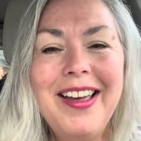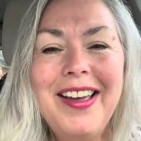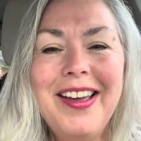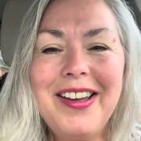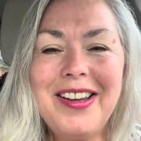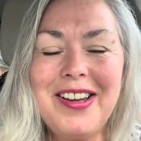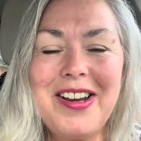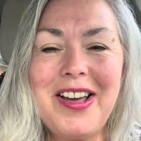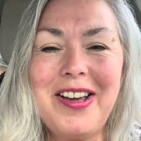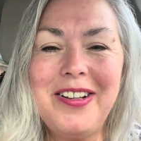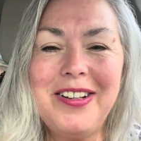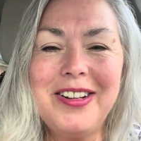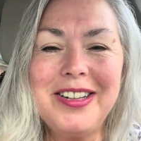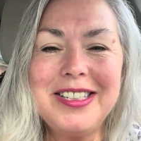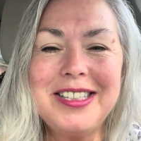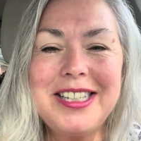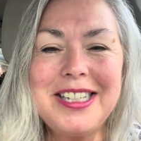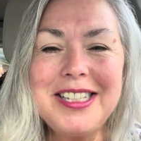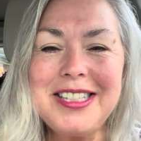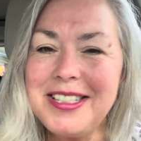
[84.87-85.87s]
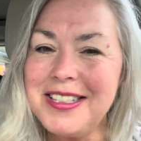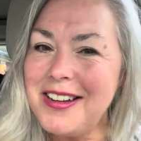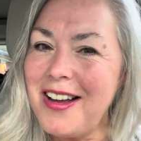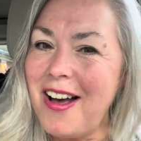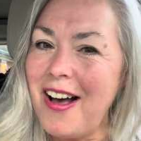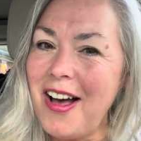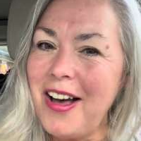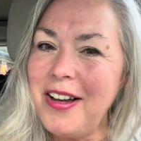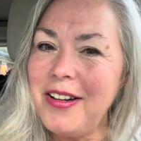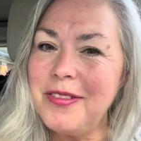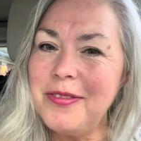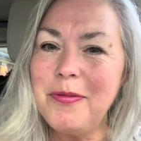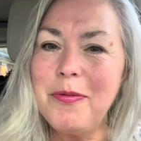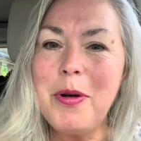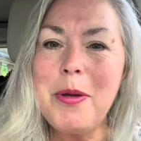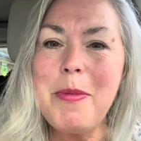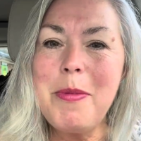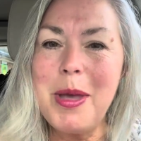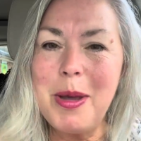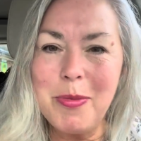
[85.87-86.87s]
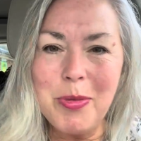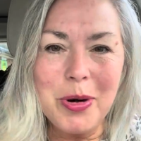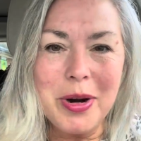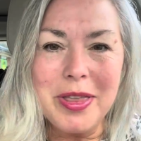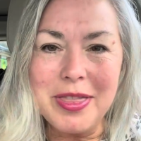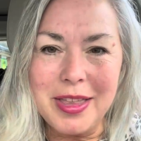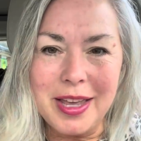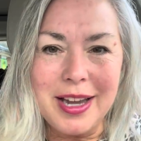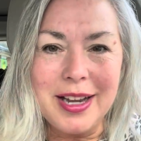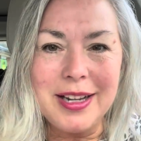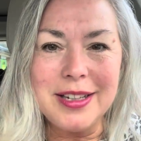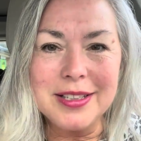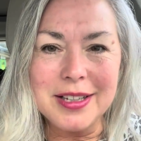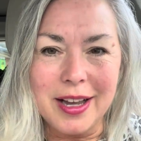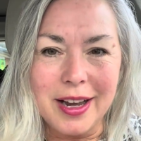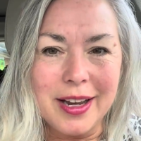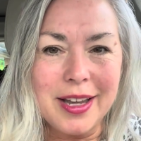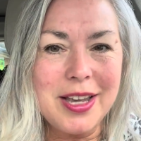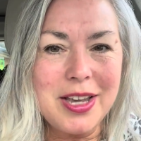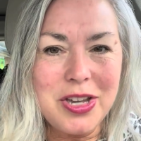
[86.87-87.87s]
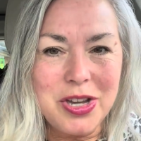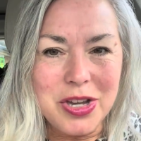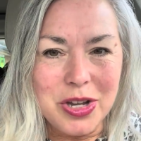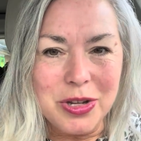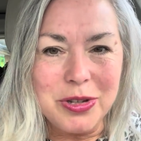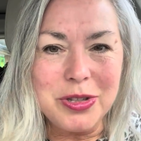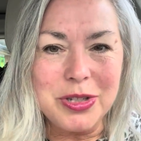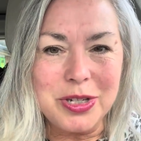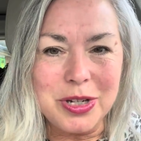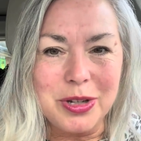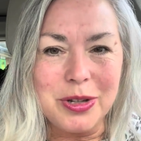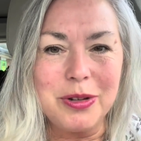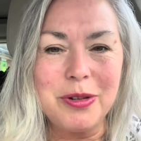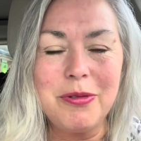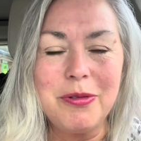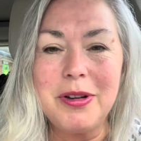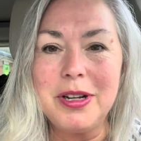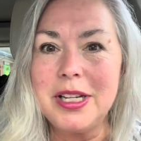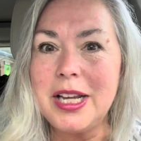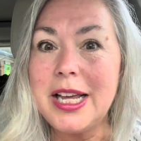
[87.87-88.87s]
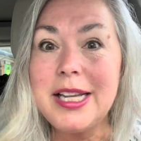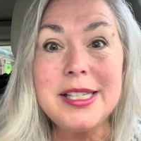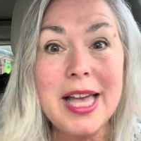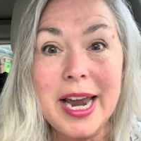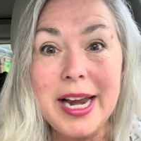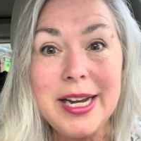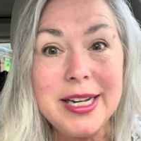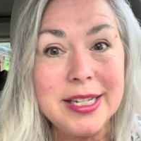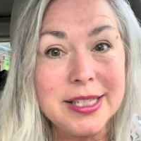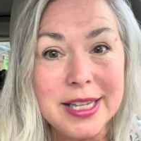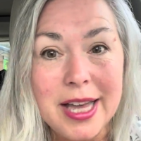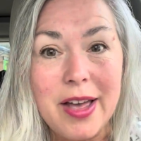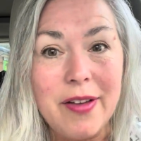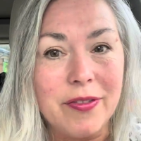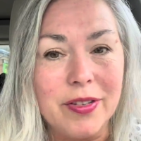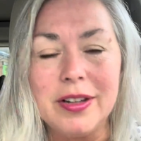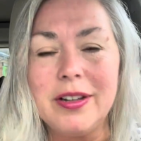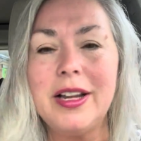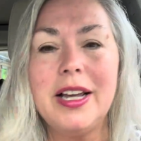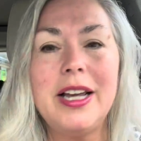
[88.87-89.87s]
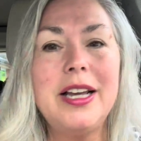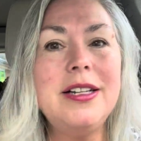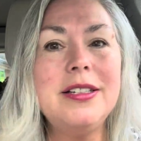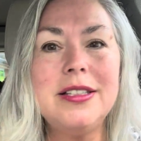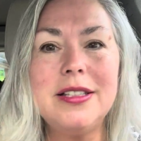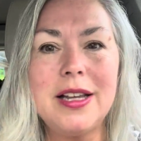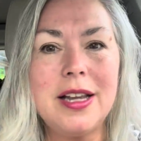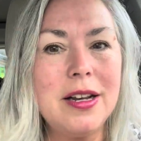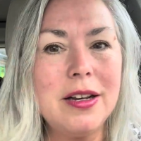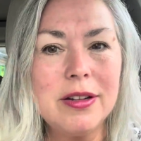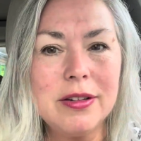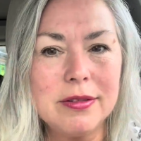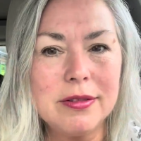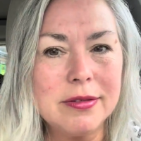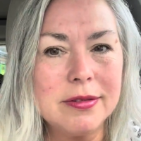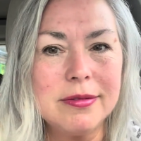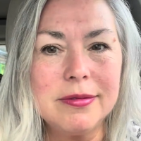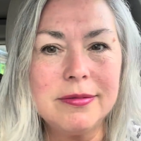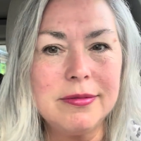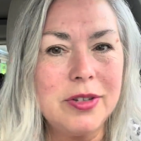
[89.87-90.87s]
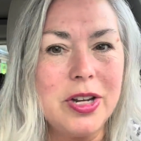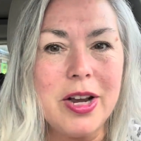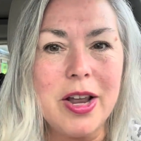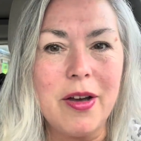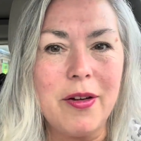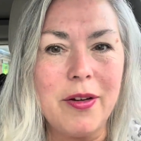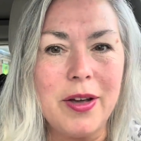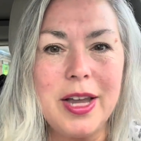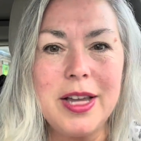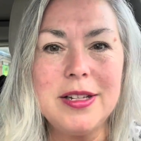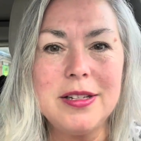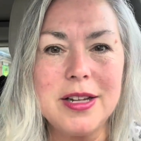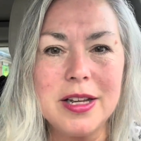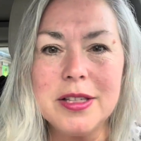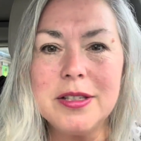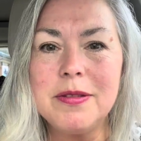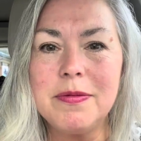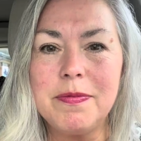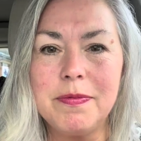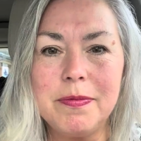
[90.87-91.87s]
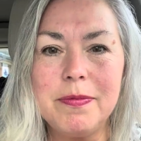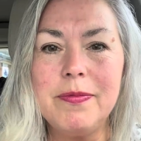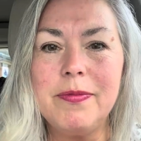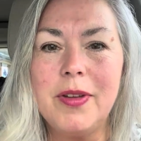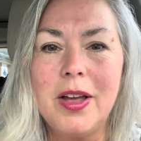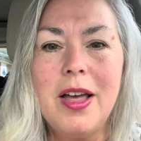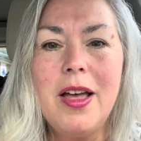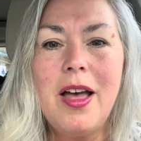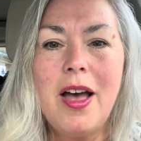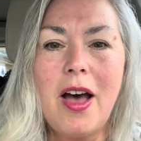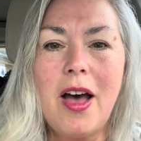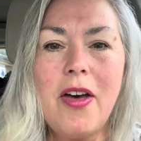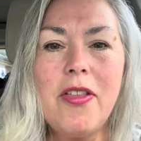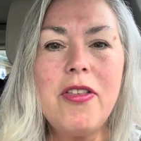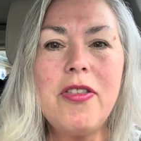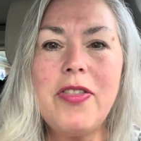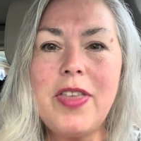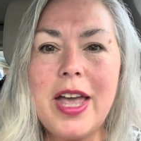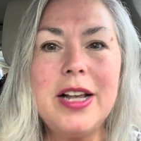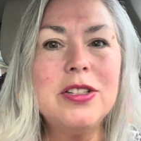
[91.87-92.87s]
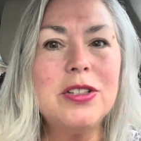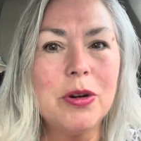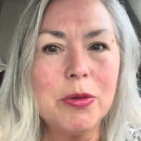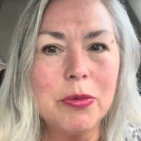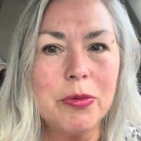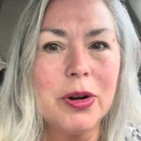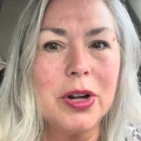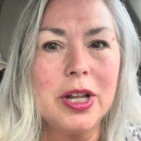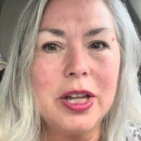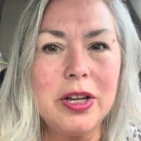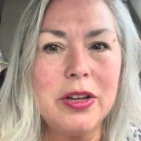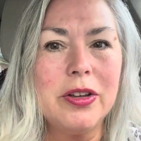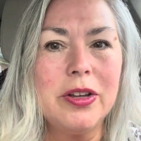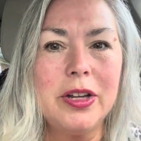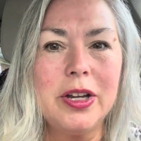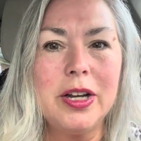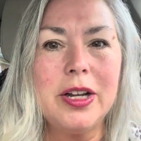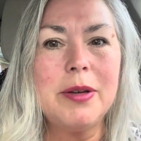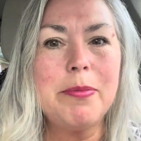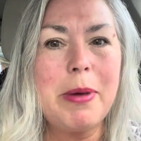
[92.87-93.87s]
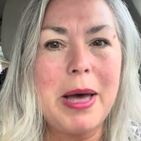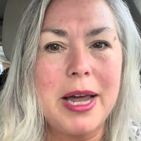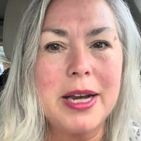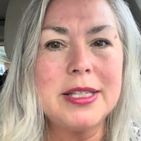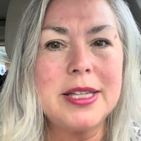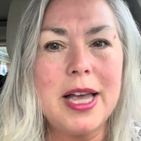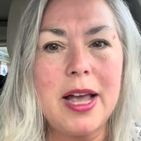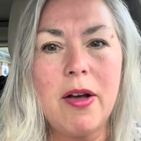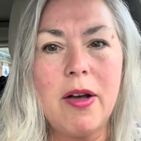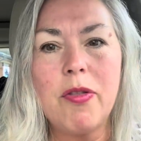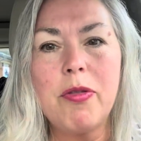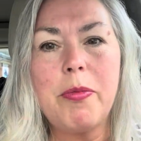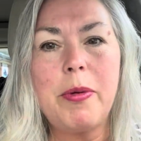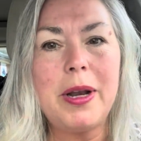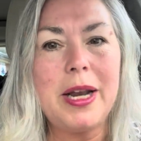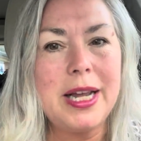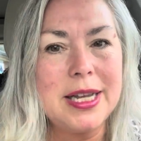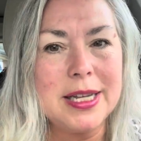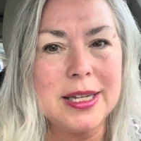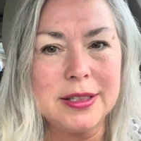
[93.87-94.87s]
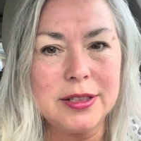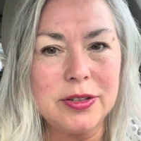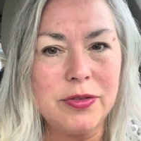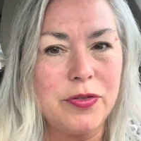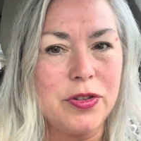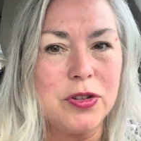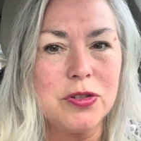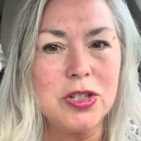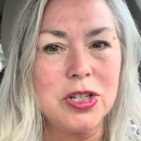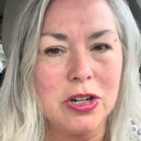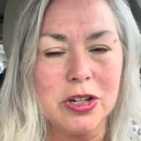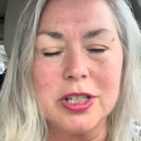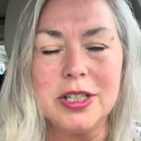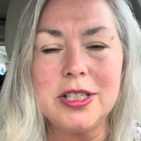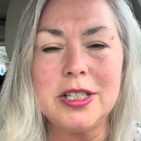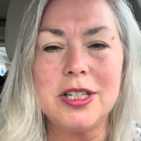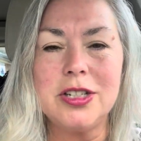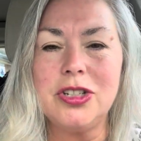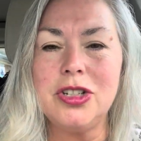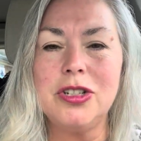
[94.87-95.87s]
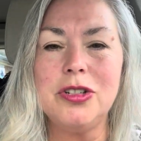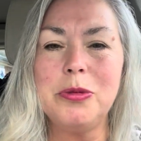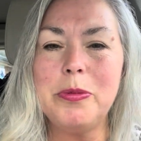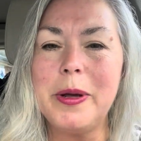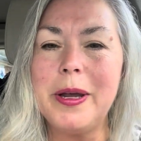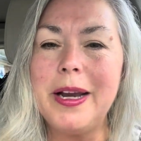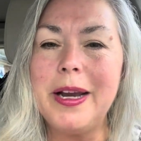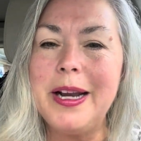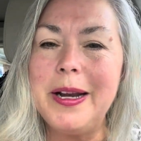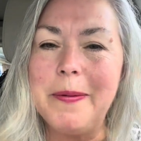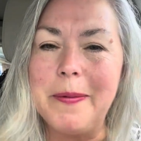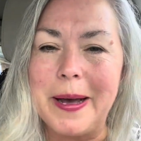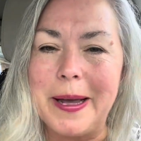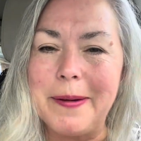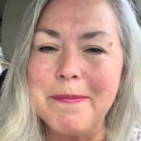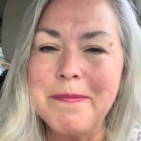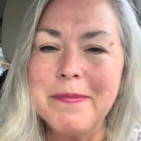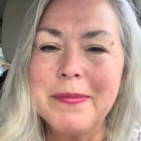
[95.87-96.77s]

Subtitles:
you know, because he's not remembering things like he used to. He's 87. He's in, you know, he does other things are really good about his health, but he has a few serious issues. But anyway,